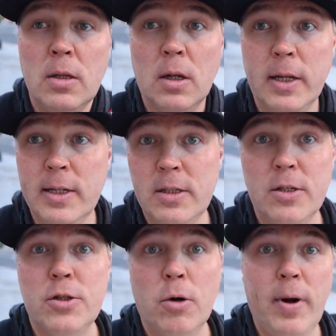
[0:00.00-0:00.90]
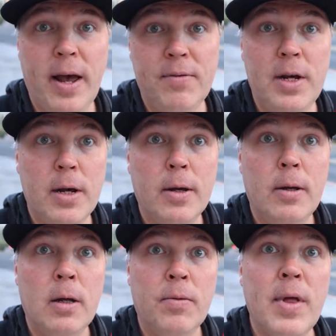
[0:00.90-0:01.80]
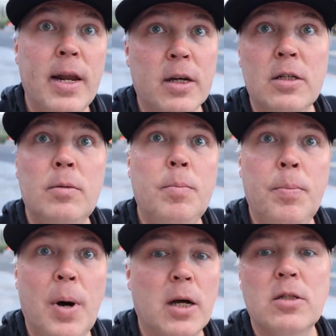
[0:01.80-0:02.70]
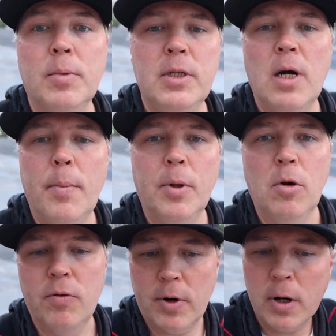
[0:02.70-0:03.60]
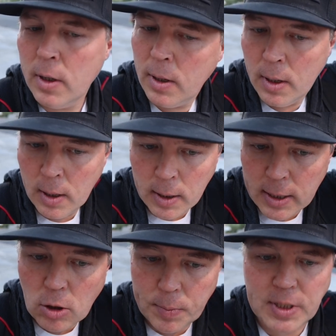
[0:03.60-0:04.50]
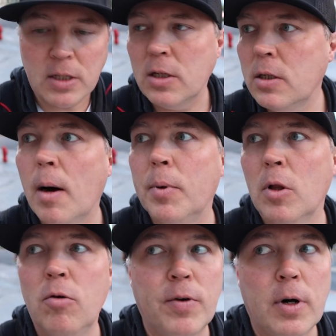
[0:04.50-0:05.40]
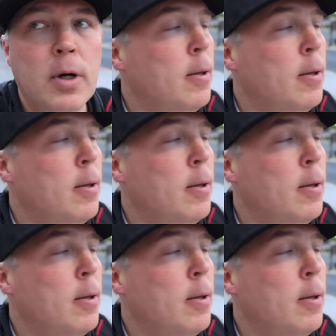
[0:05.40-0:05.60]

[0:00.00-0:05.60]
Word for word: The lens is so heavy that it could possibly topple over. Let's hope it doesn't topple over.